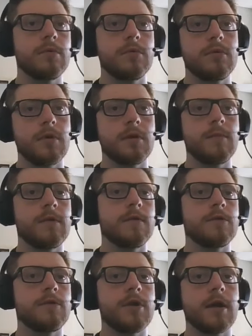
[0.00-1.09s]
Let me
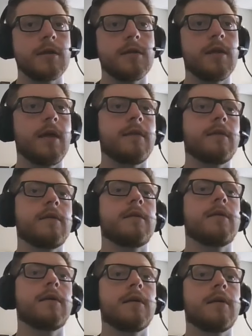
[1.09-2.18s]
check that
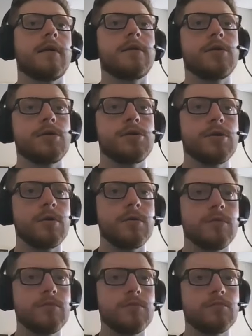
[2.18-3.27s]

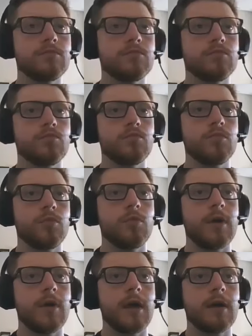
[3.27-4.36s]
show.
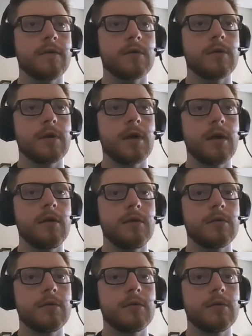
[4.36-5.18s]
We have a create.